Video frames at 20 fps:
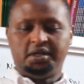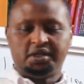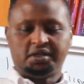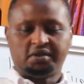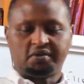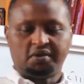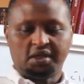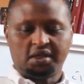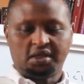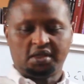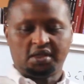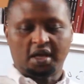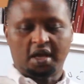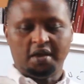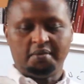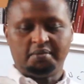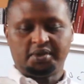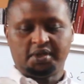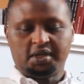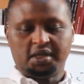discrete
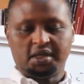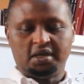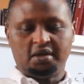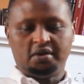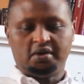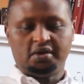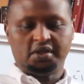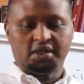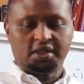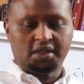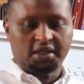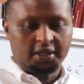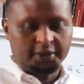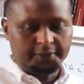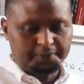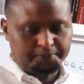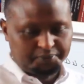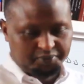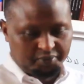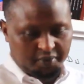time signals.
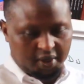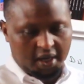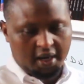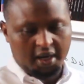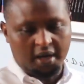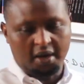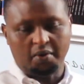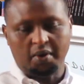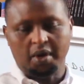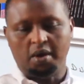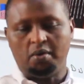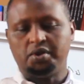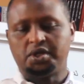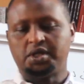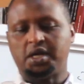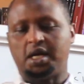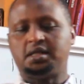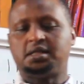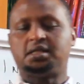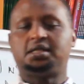We
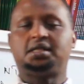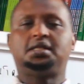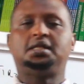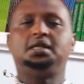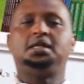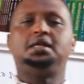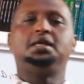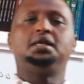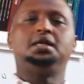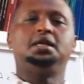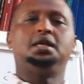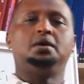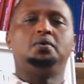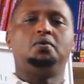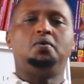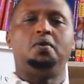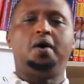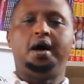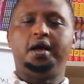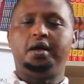shall see
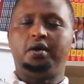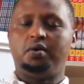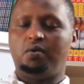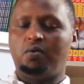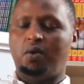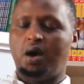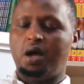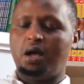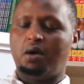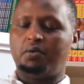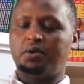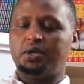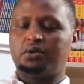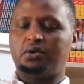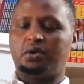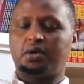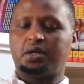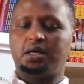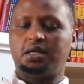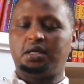why are we
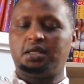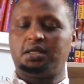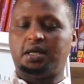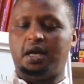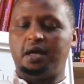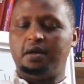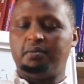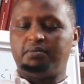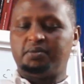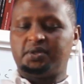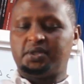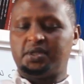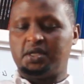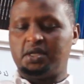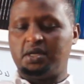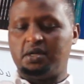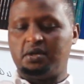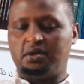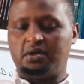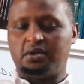talking time
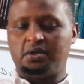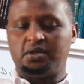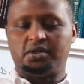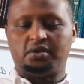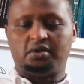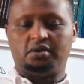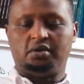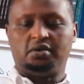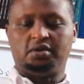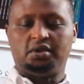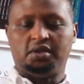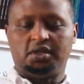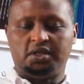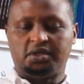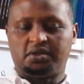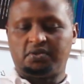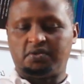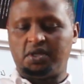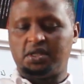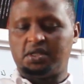signals or
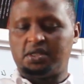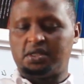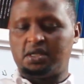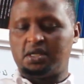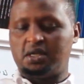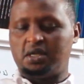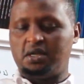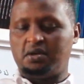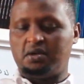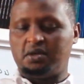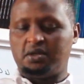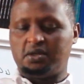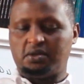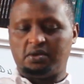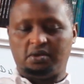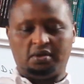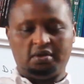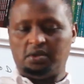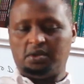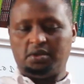discrete
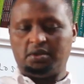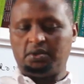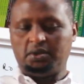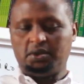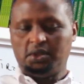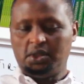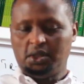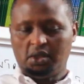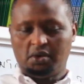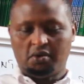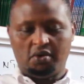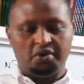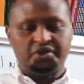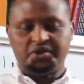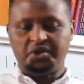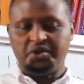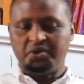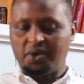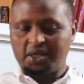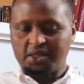signals or
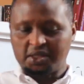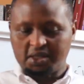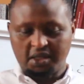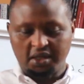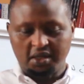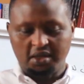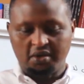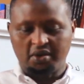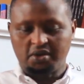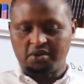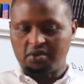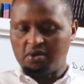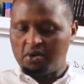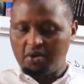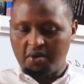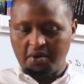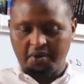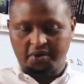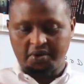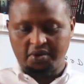continuous signals.
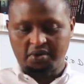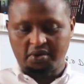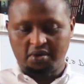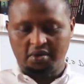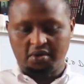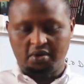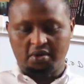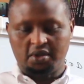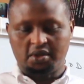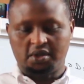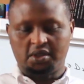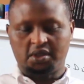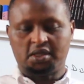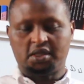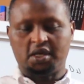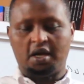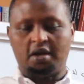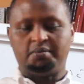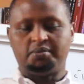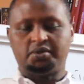All those
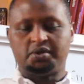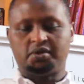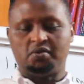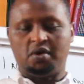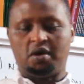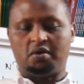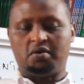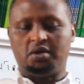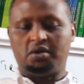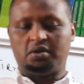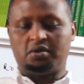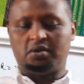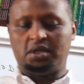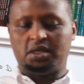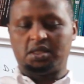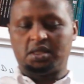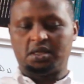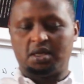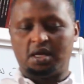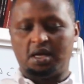terms we are going to
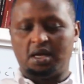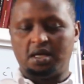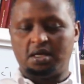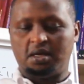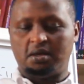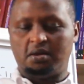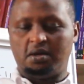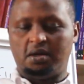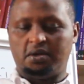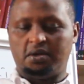describe